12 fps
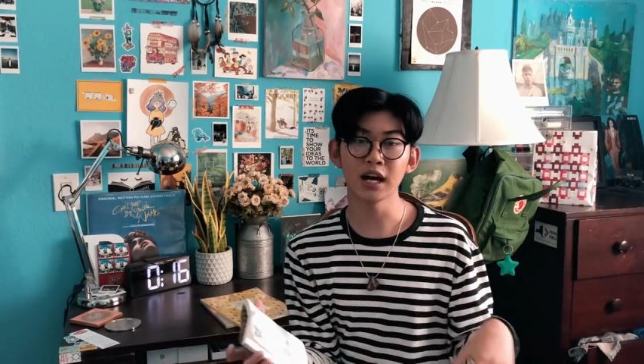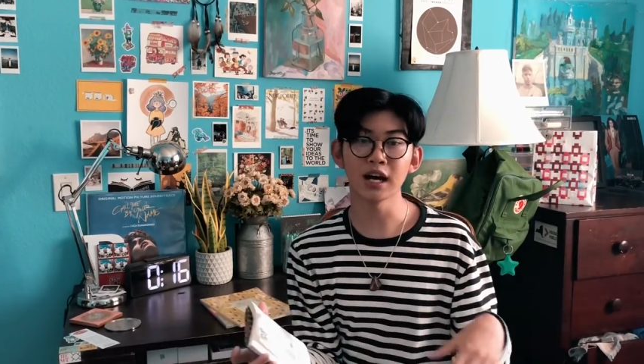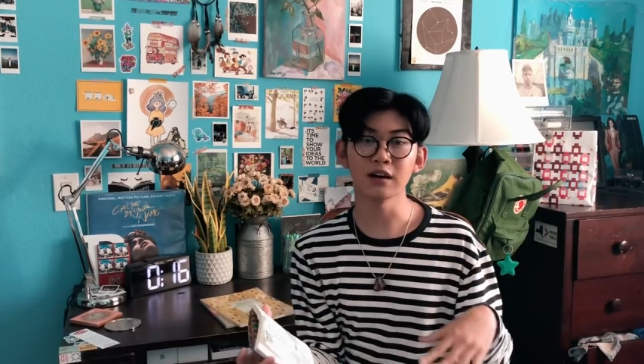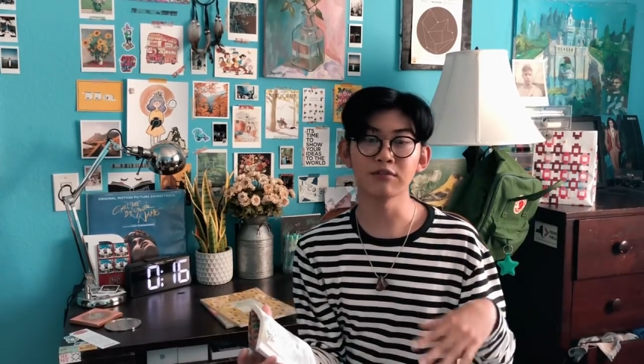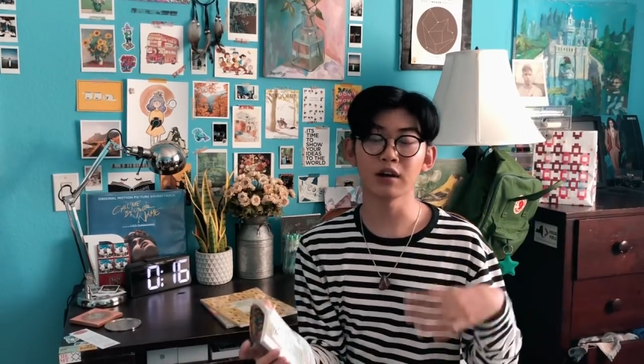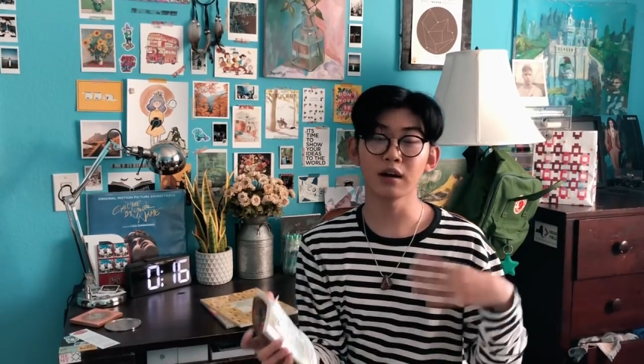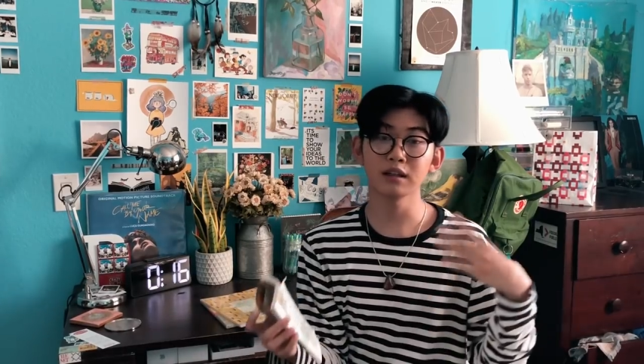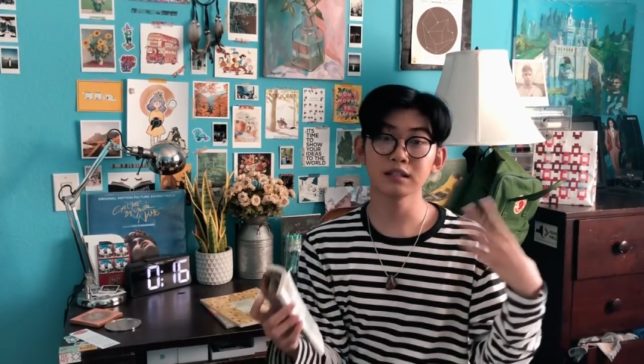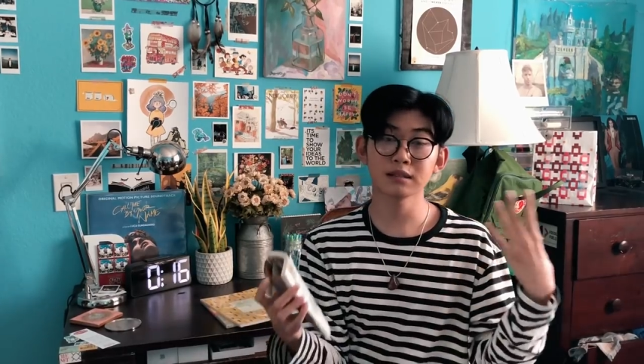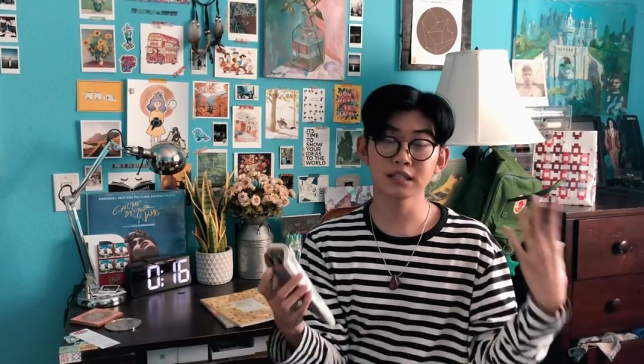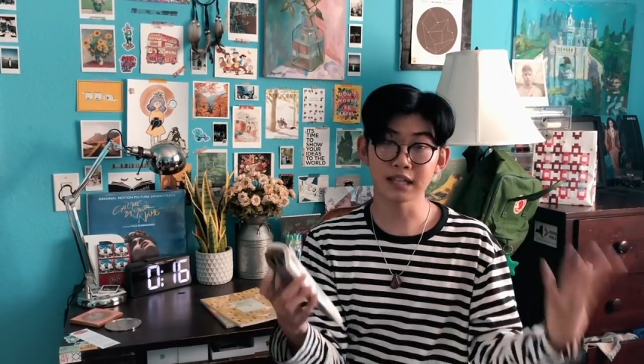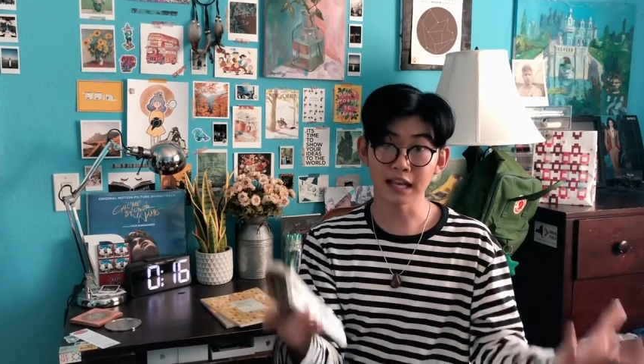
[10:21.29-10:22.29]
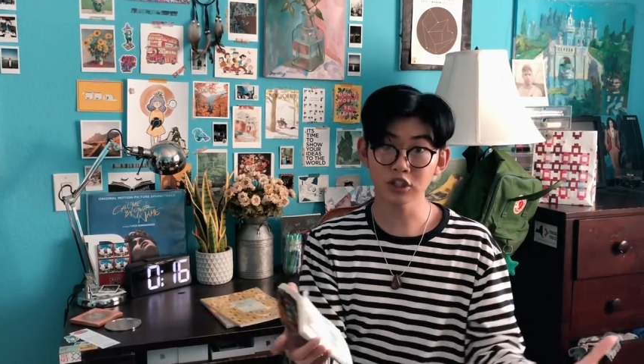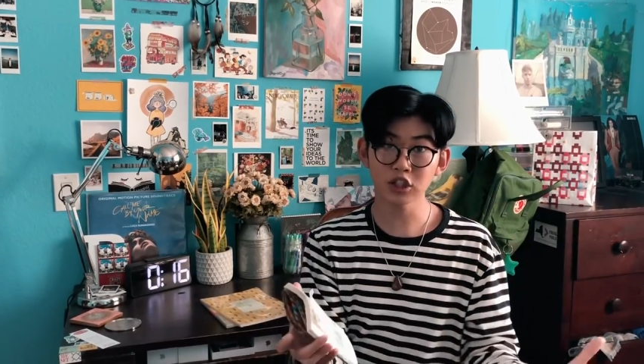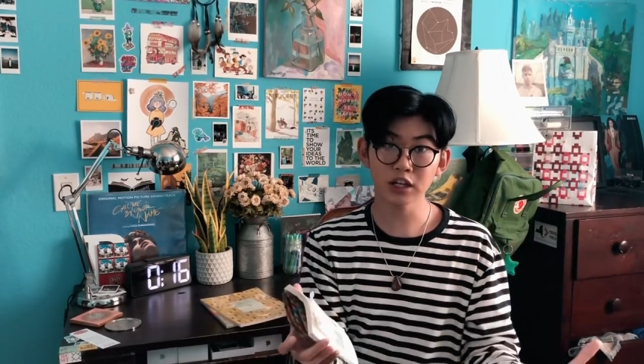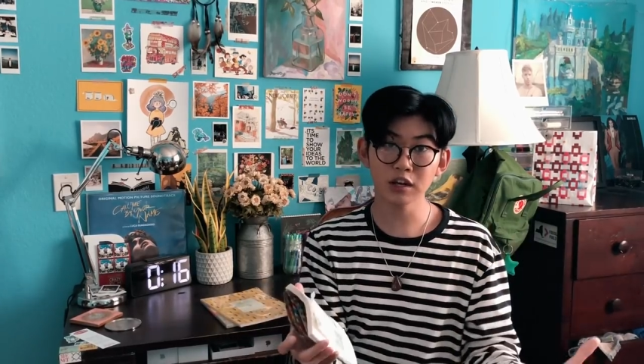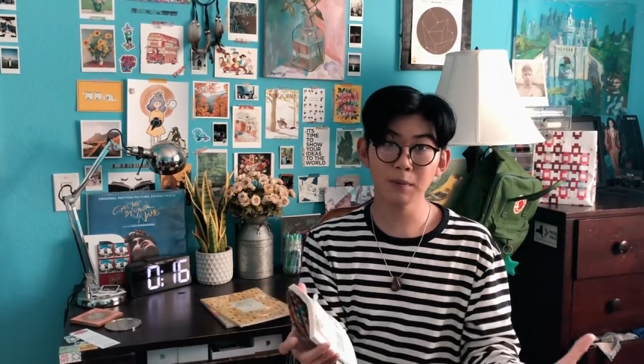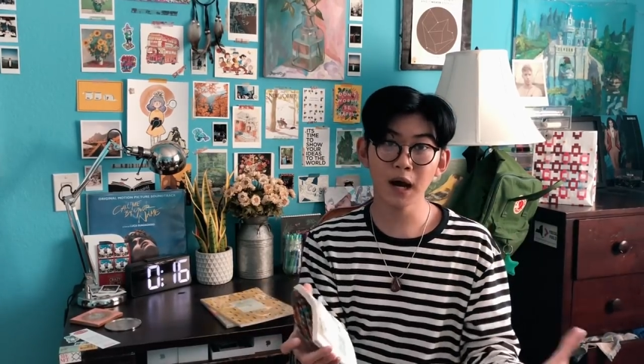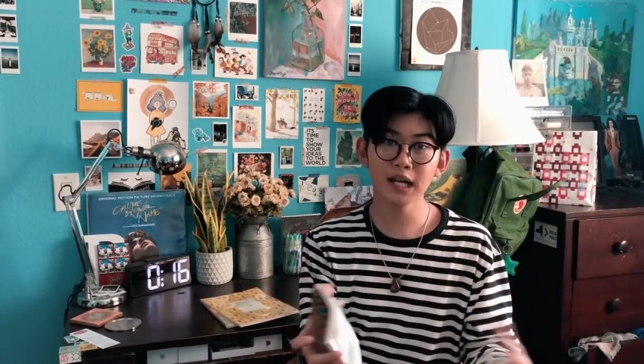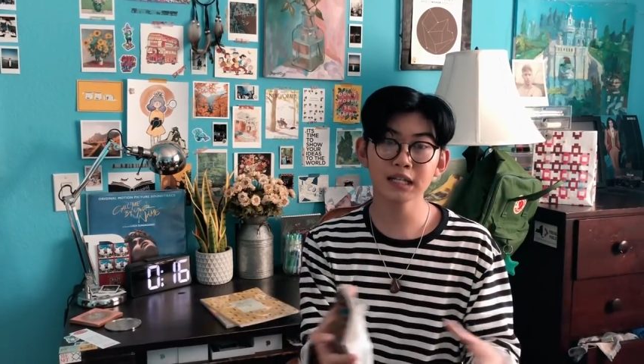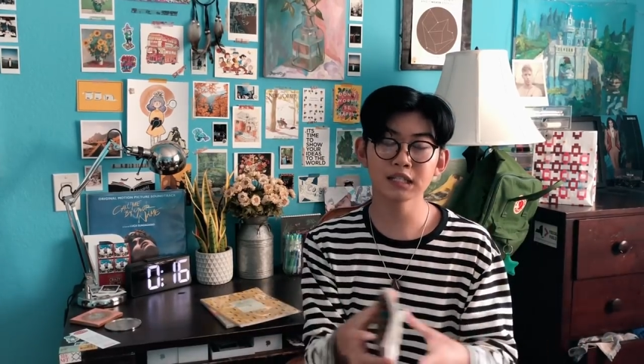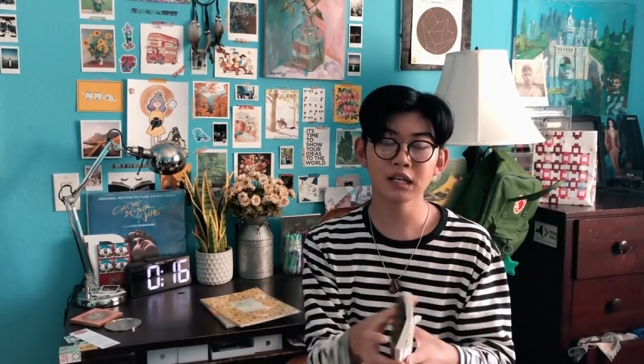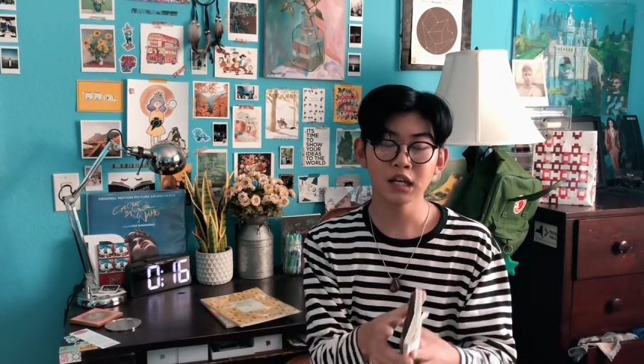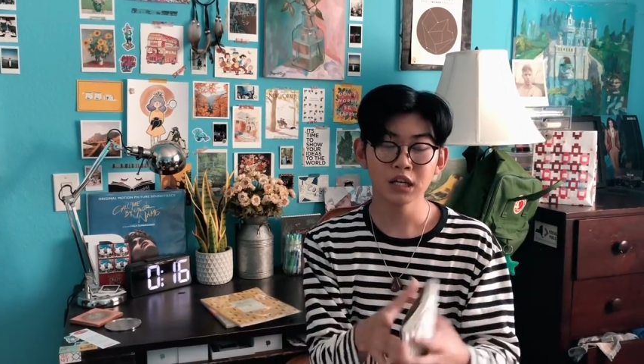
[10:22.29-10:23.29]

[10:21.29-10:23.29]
of stationery products,